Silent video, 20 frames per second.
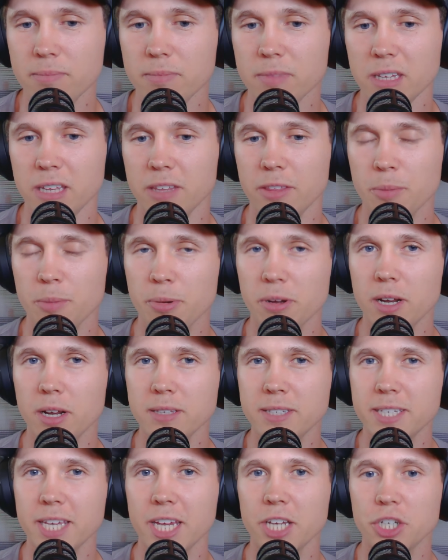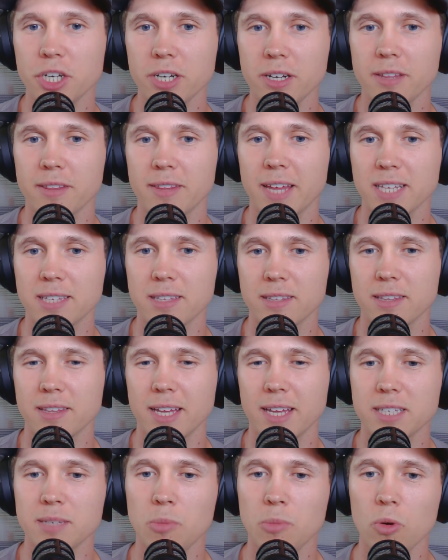The pronunciation,
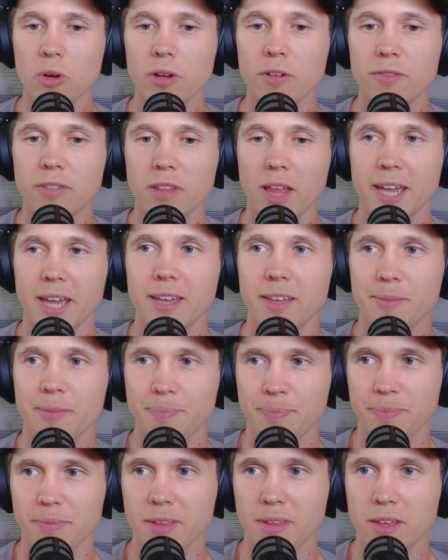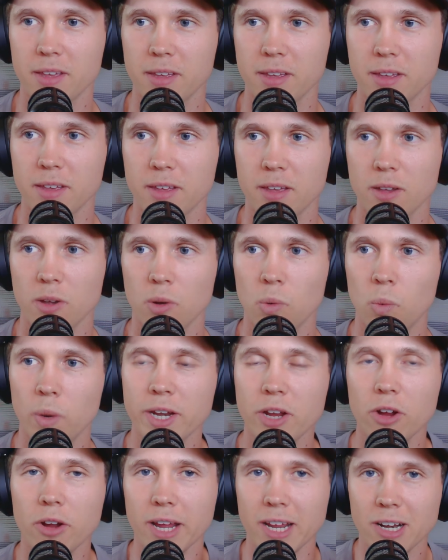that's more of like, when
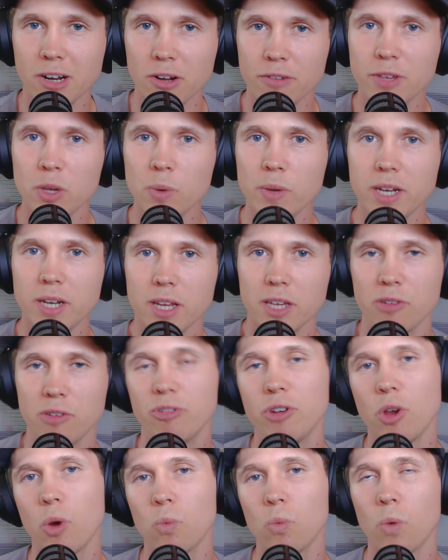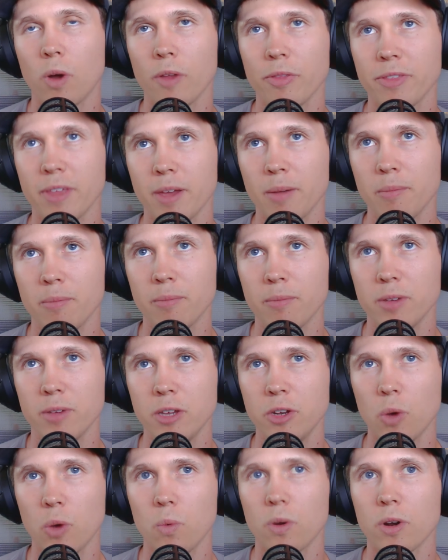you're interviewing, you don't want
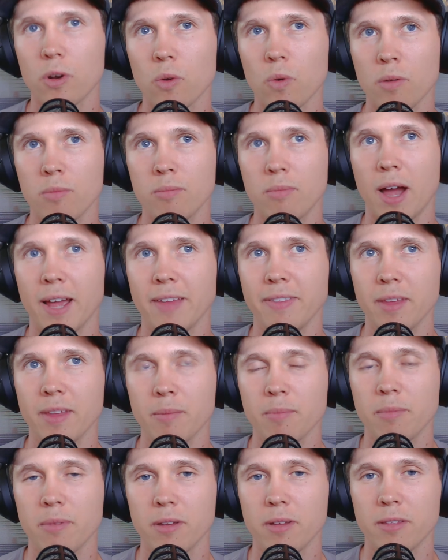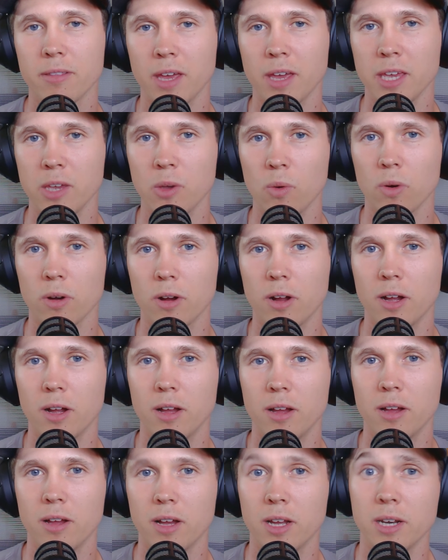to remind them that you're
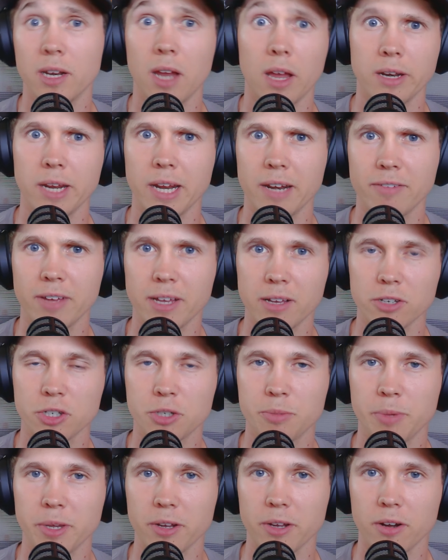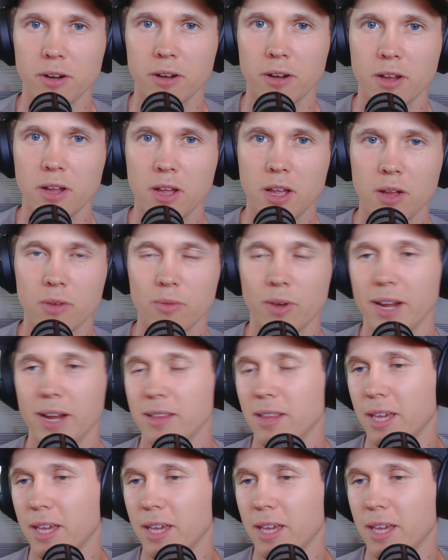a non-native English speaker, right?